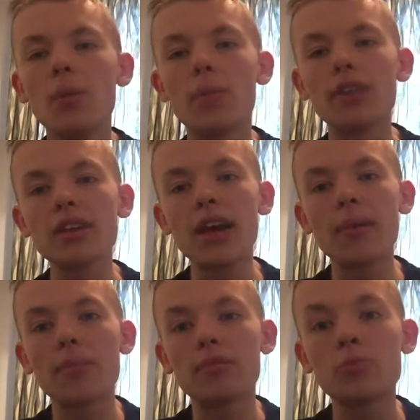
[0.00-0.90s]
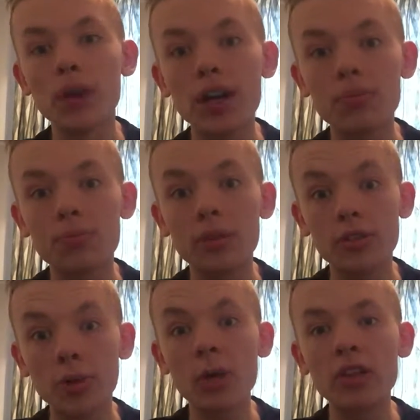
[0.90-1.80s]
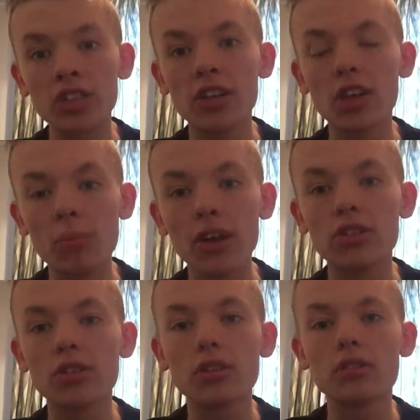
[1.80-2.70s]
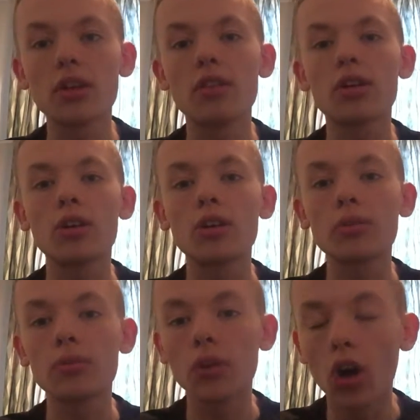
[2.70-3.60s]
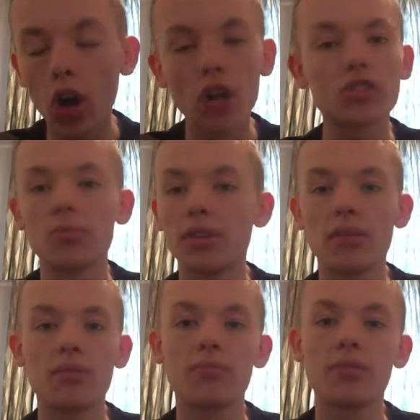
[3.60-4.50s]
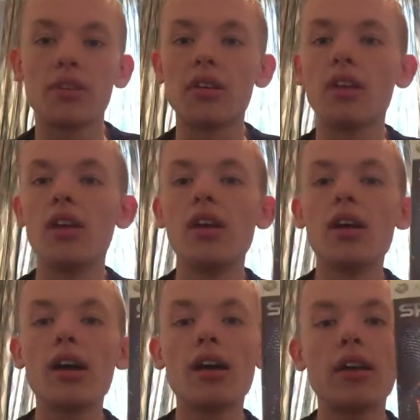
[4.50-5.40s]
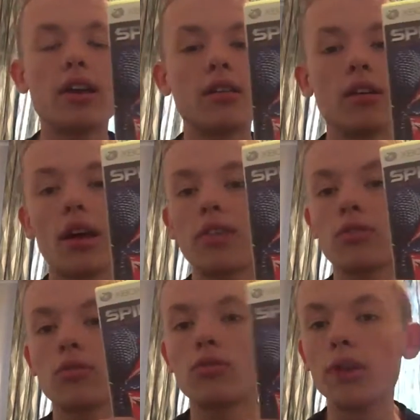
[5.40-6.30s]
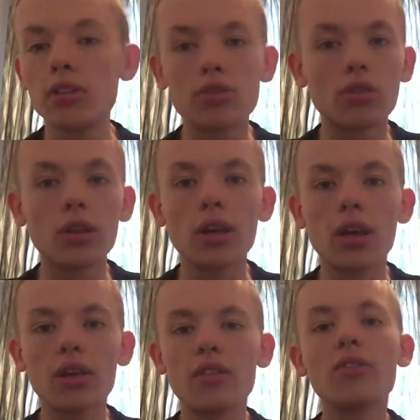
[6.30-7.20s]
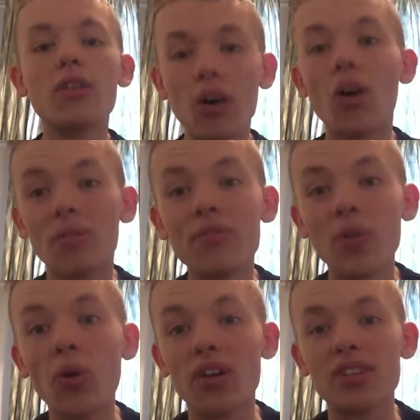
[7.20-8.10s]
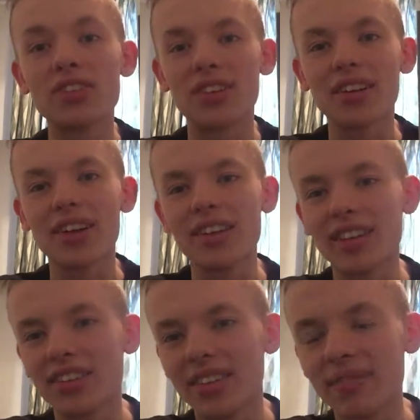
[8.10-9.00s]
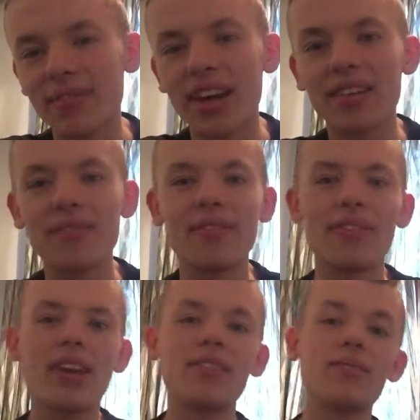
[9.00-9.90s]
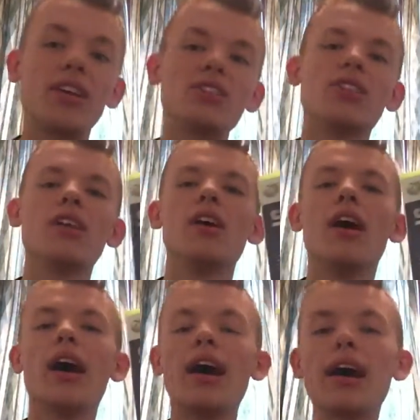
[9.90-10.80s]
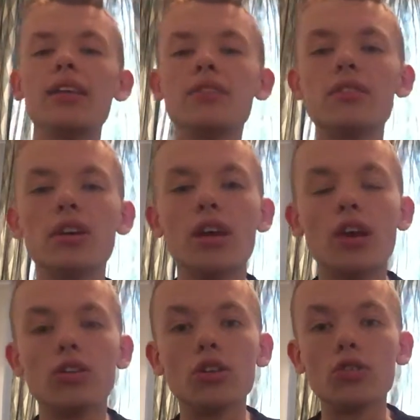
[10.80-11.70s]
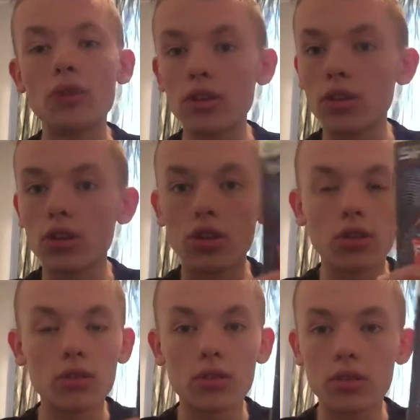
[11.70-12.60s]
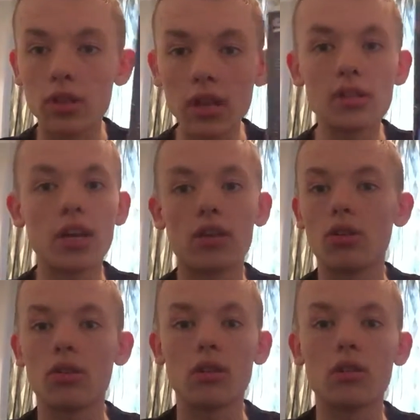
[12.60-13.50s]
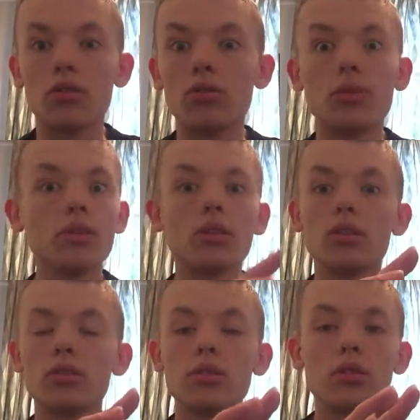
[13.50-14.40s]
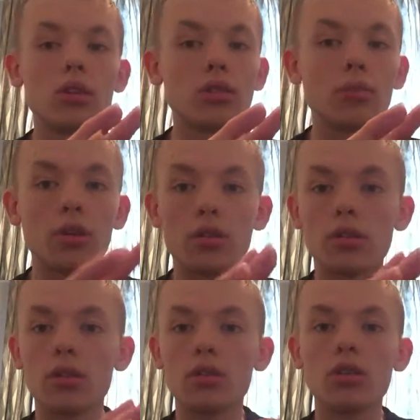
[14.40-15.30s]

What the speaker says: But Spider-Man Shattered Dimensions is a awesome game to play. It has a great storyline, 4 storylines I should mention, and the detail on it, oh my god, is amazing.